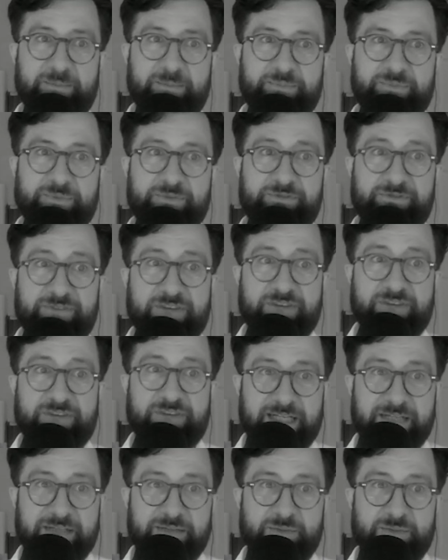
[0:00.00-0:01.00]

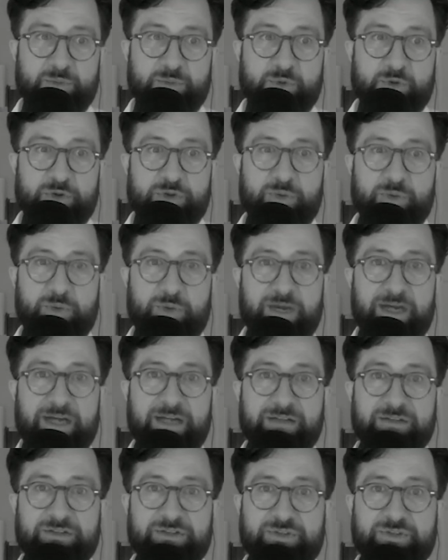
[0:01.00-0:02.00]
fun and
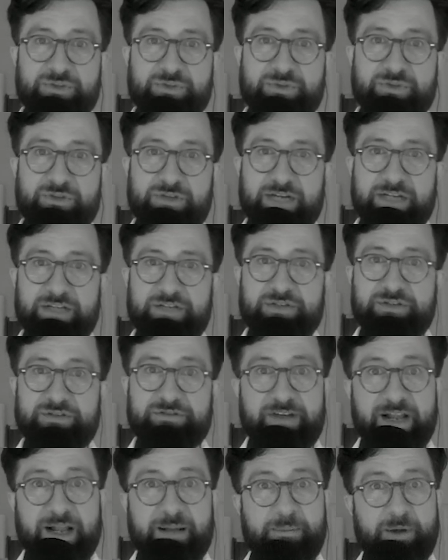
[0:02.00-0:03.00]
worthwhile to try to
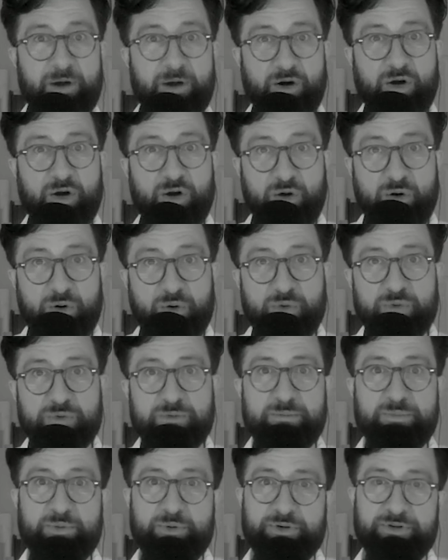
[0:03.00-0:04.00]
develop our
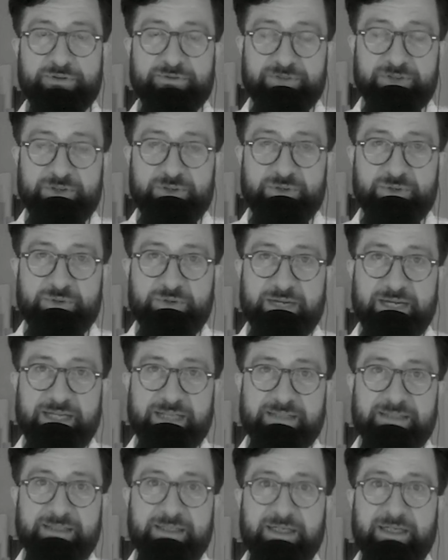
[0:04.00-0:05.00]
own point of view
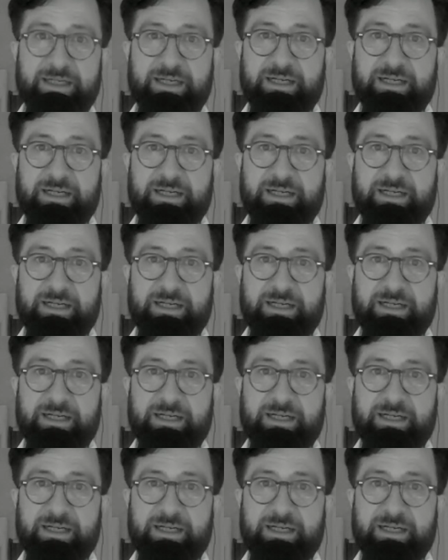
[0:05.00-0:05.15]
and